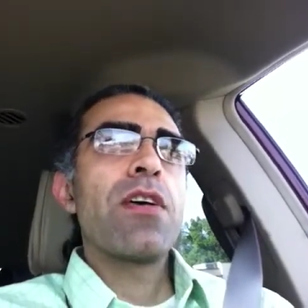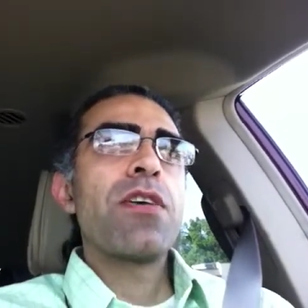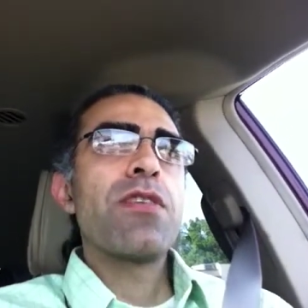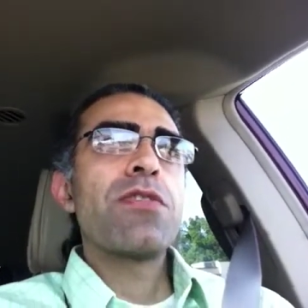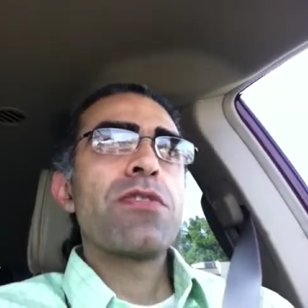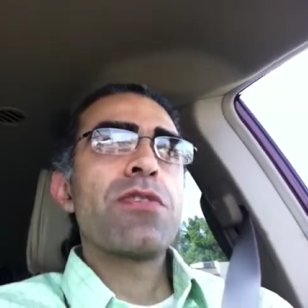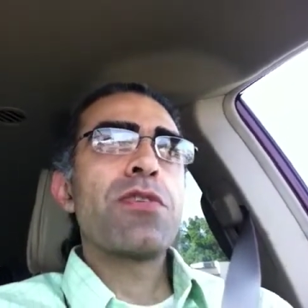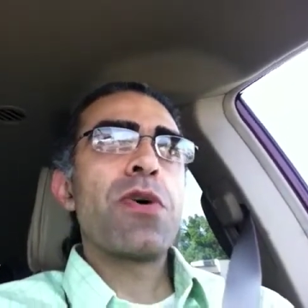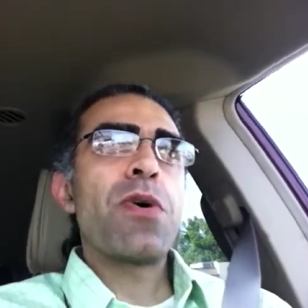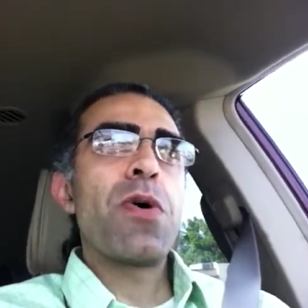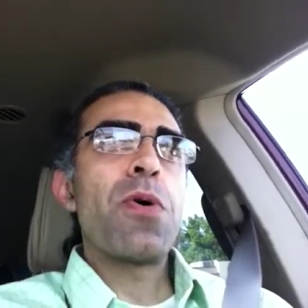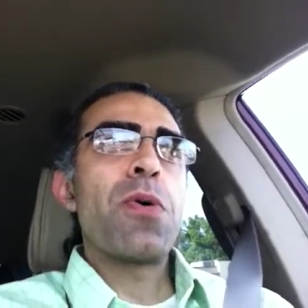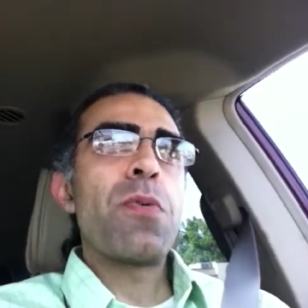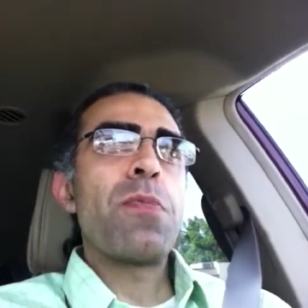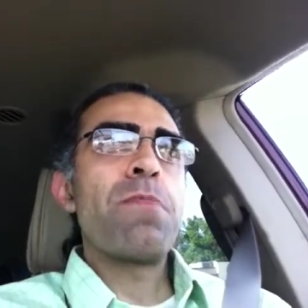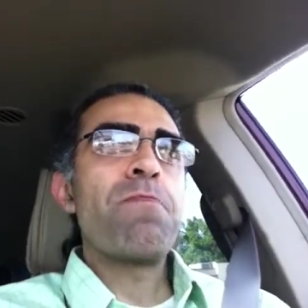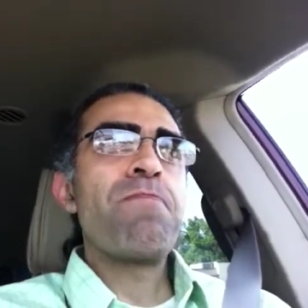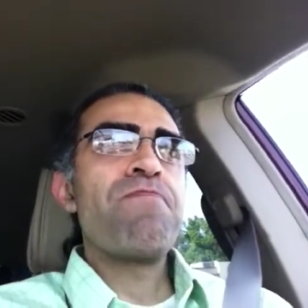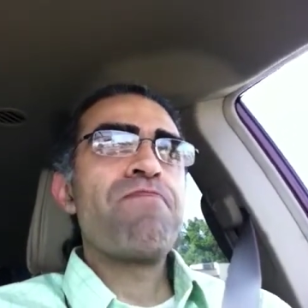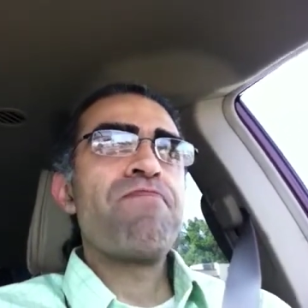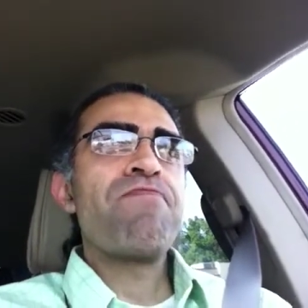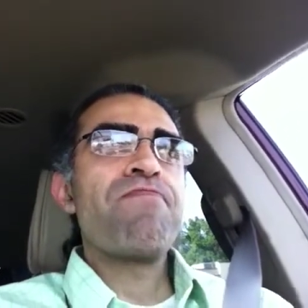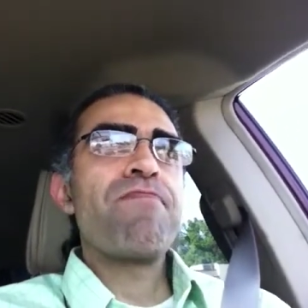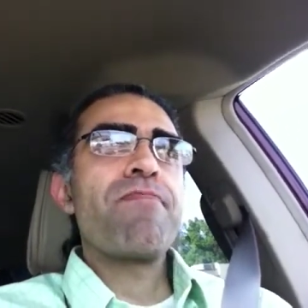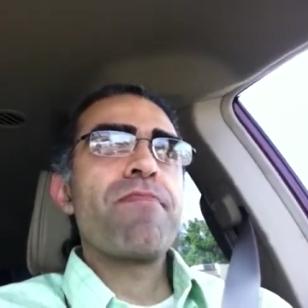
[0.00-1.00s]
So
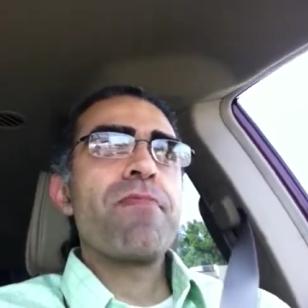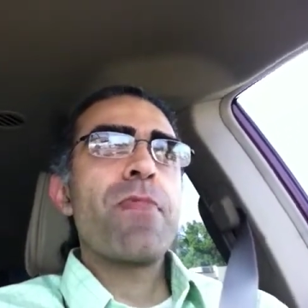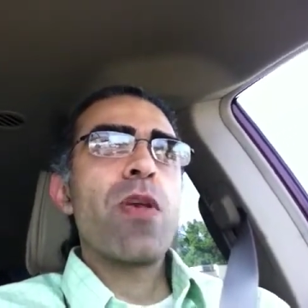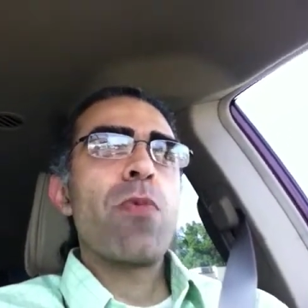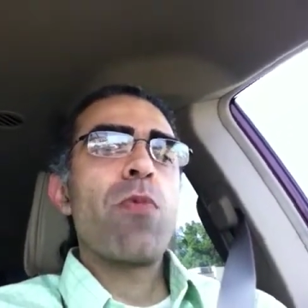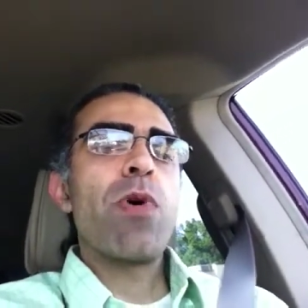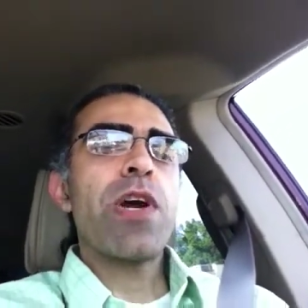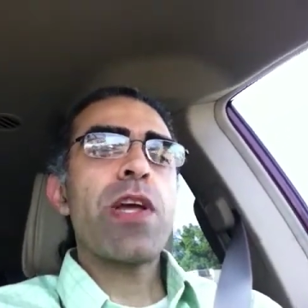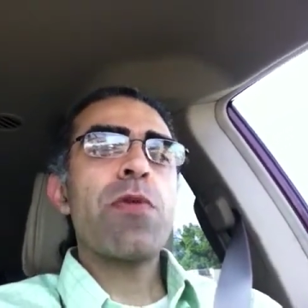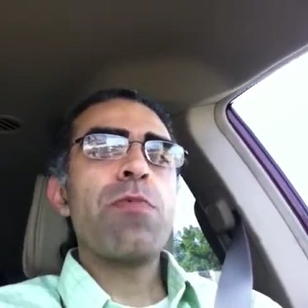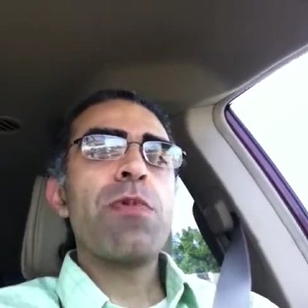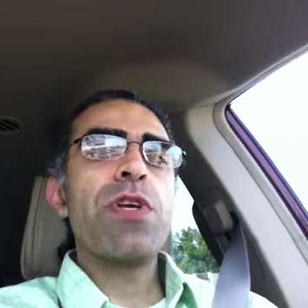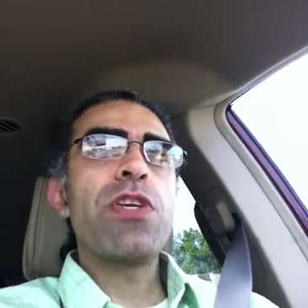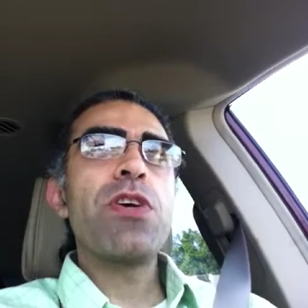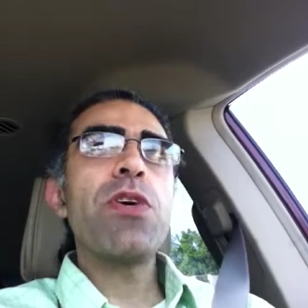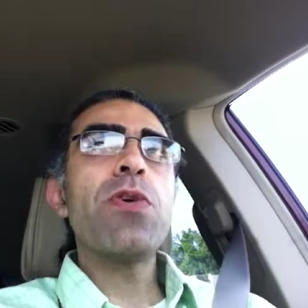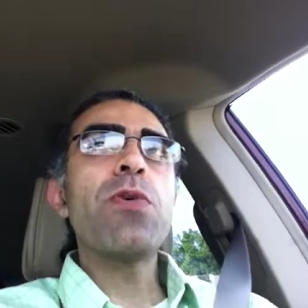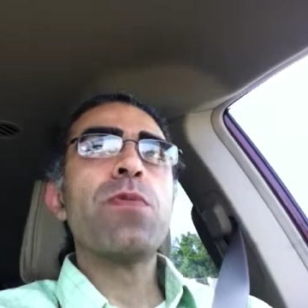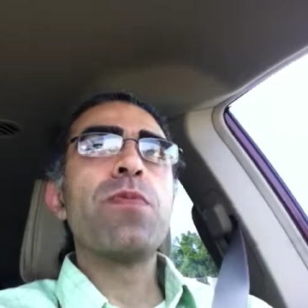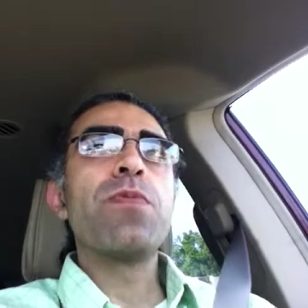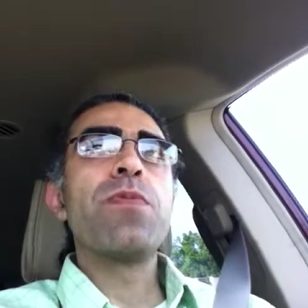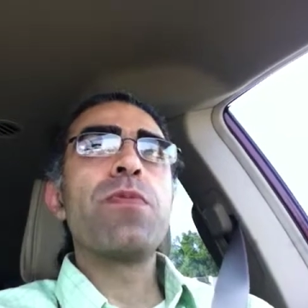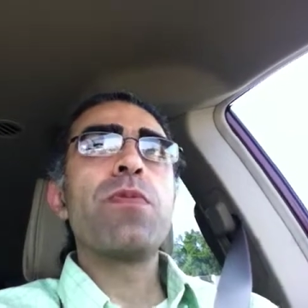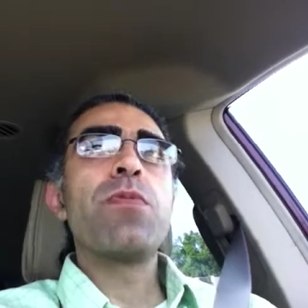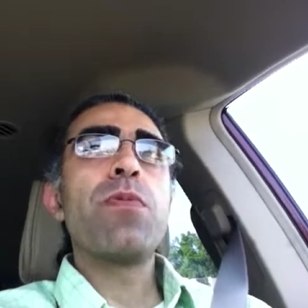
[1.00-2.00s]
what can we
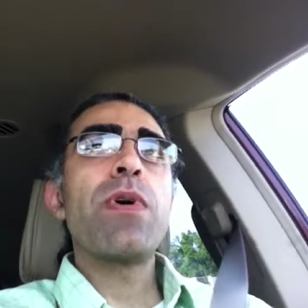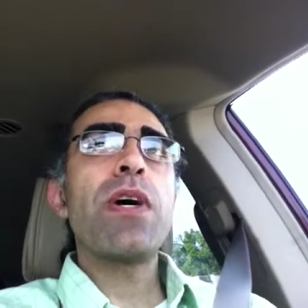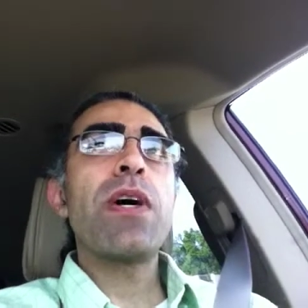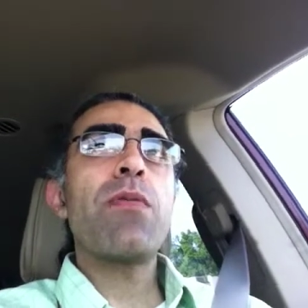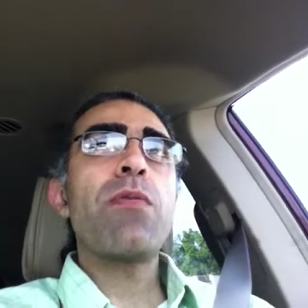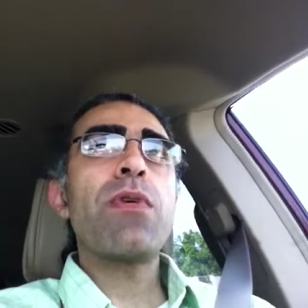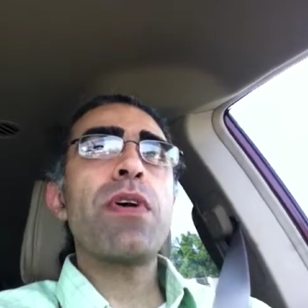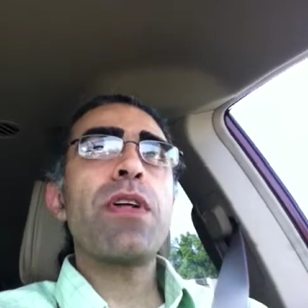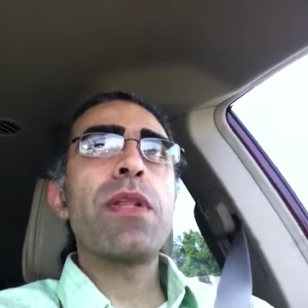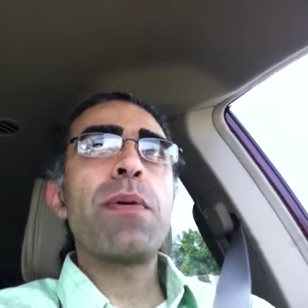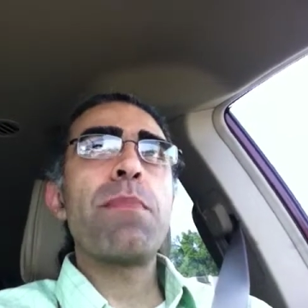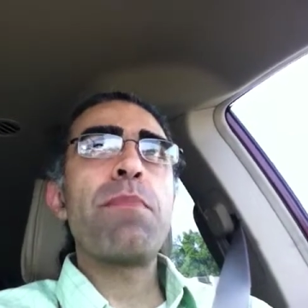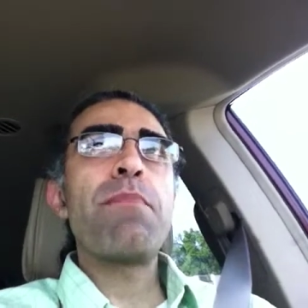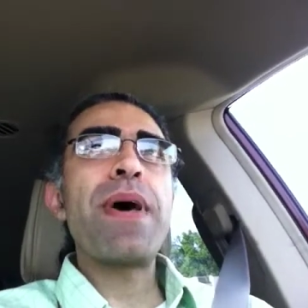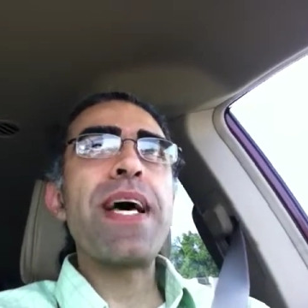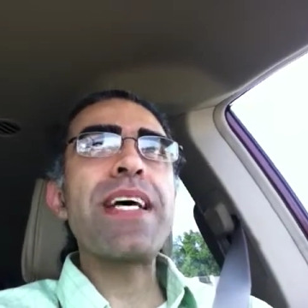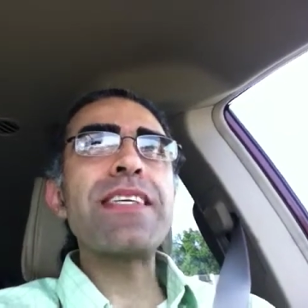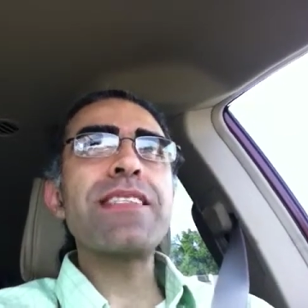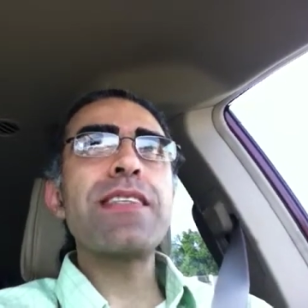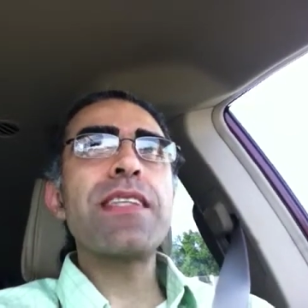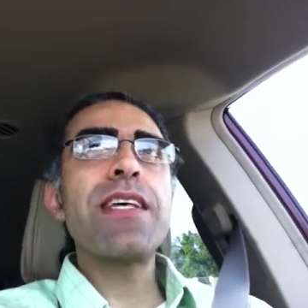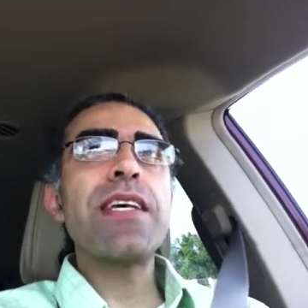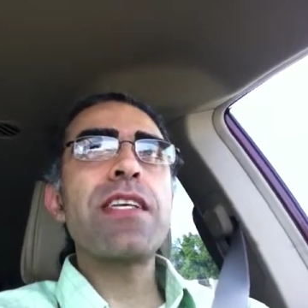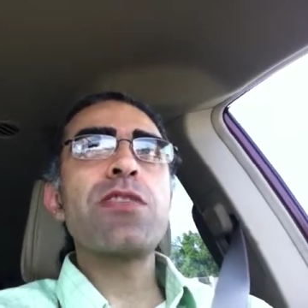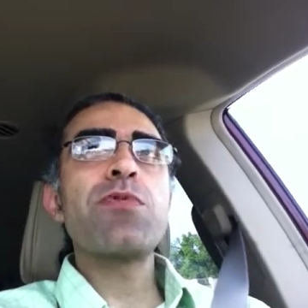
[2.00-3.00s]
do? Well, one of the
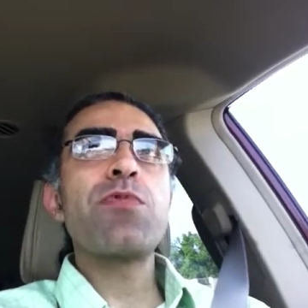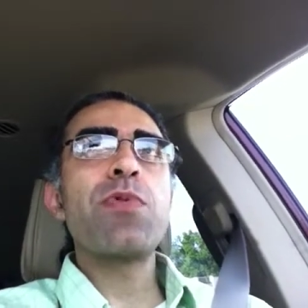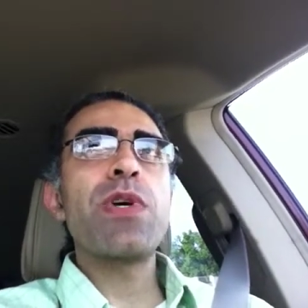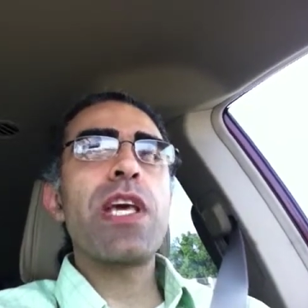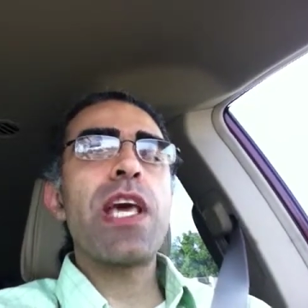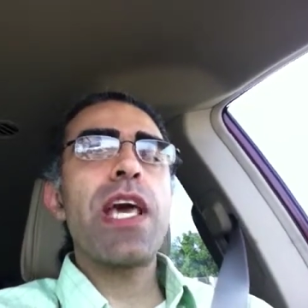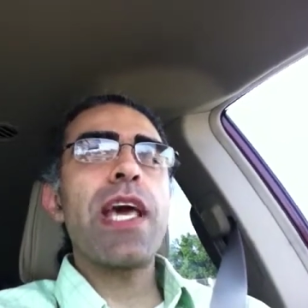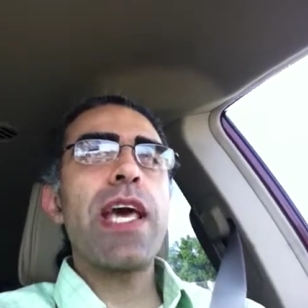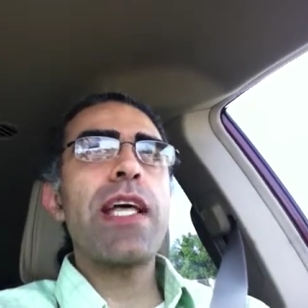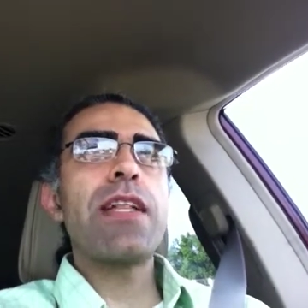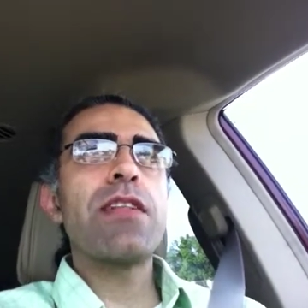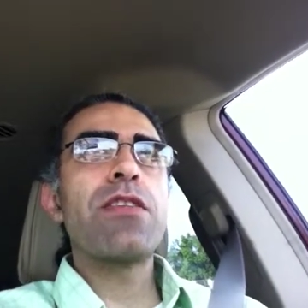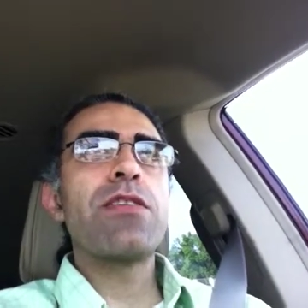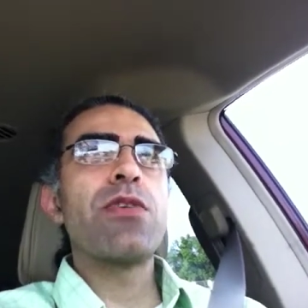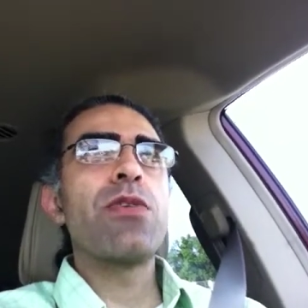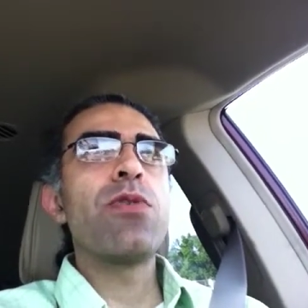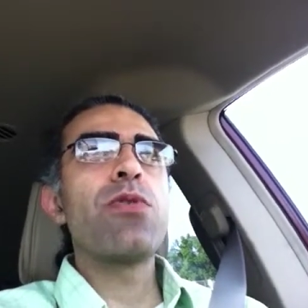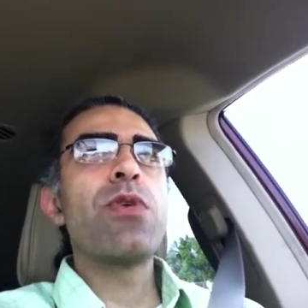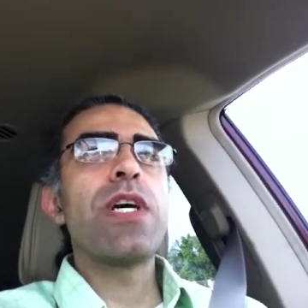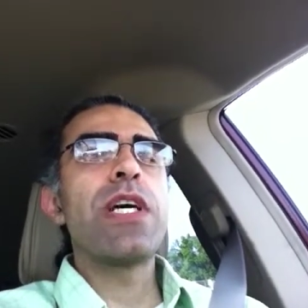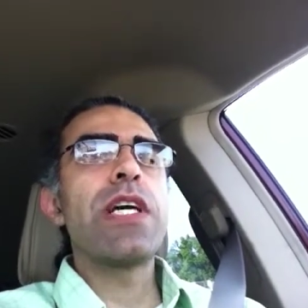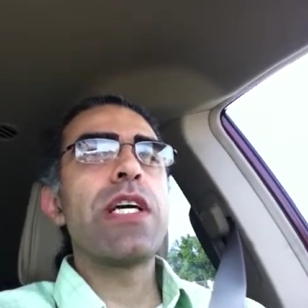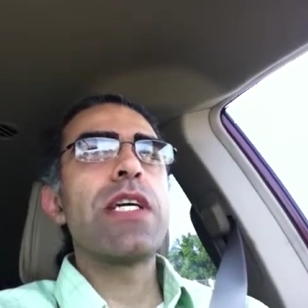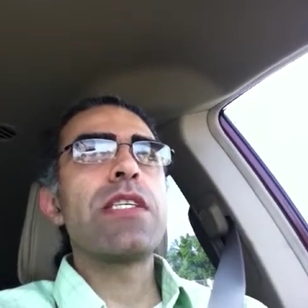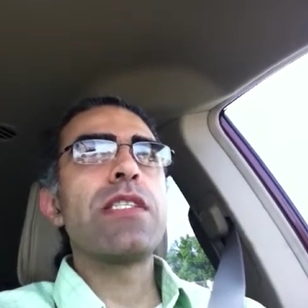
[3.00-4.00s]
best things we can
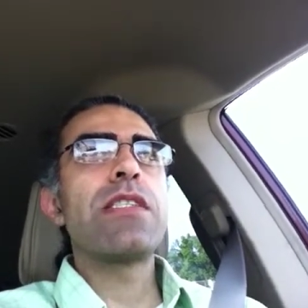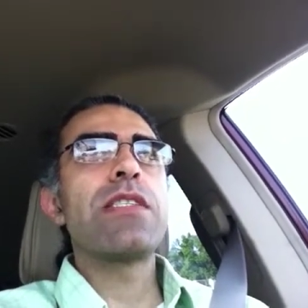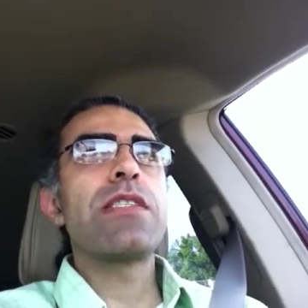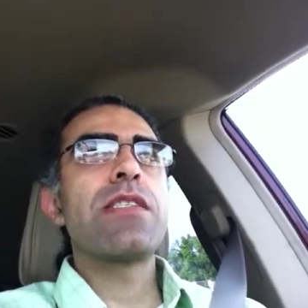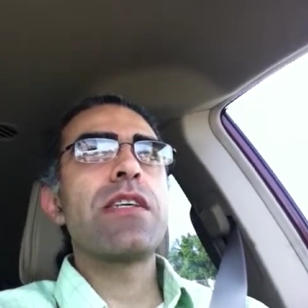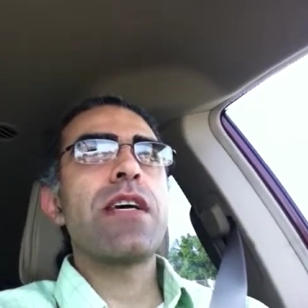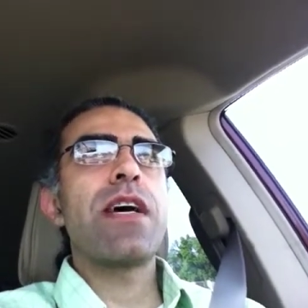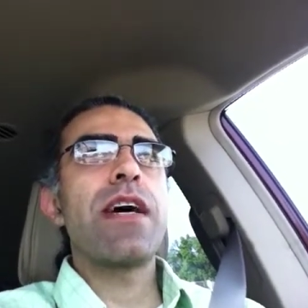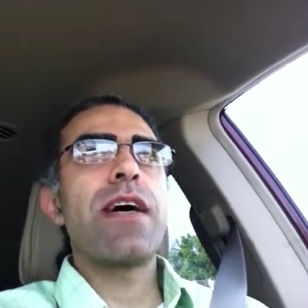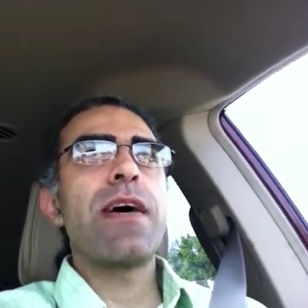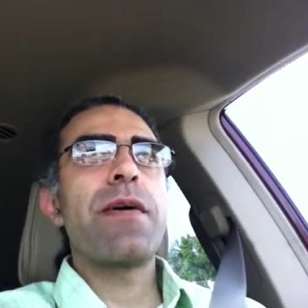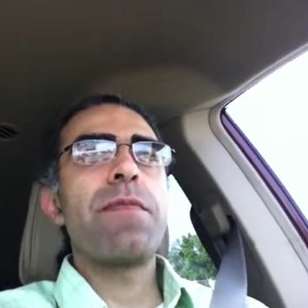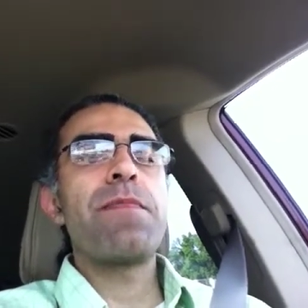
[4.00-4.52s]
do is